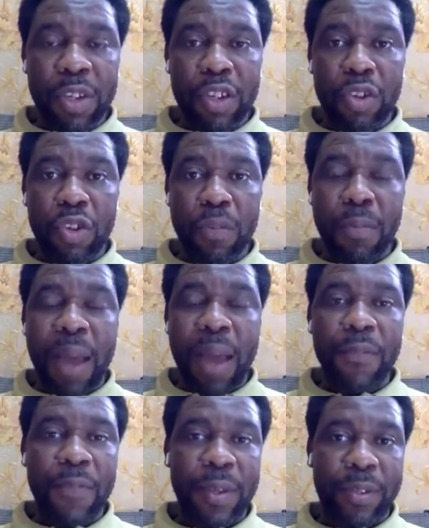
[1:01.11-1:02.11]
into
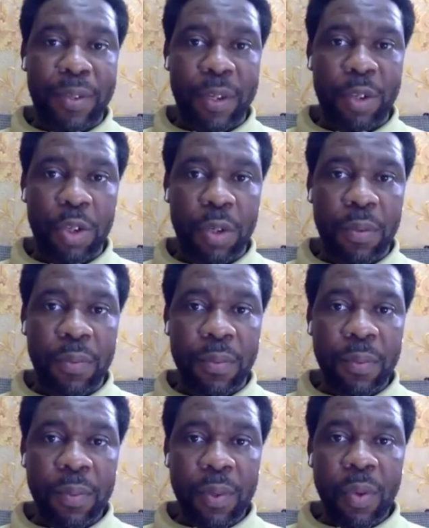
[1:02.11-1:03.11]
manifestation
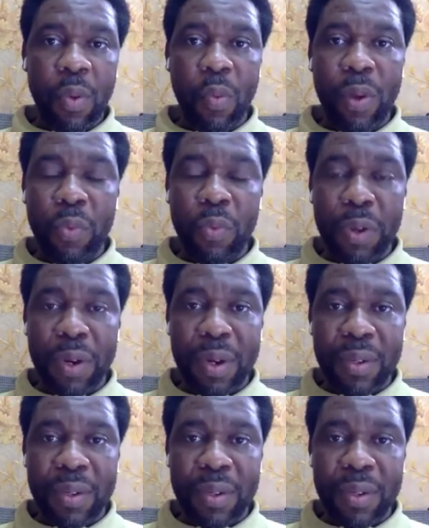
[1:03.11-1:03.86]
when we